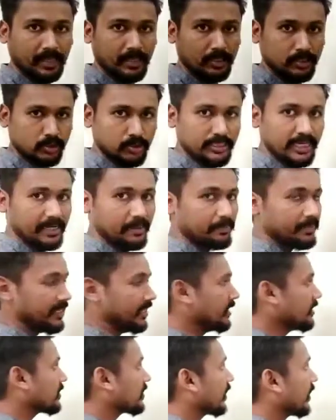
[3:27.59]
So that
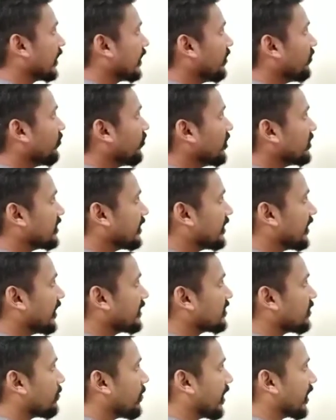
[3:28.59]
means if we say there
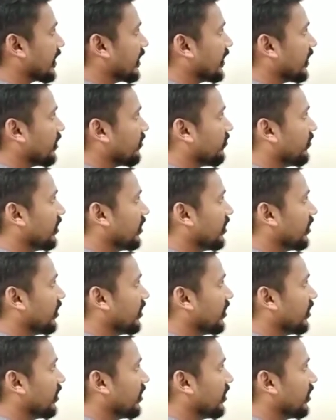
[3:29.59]
is a magnetic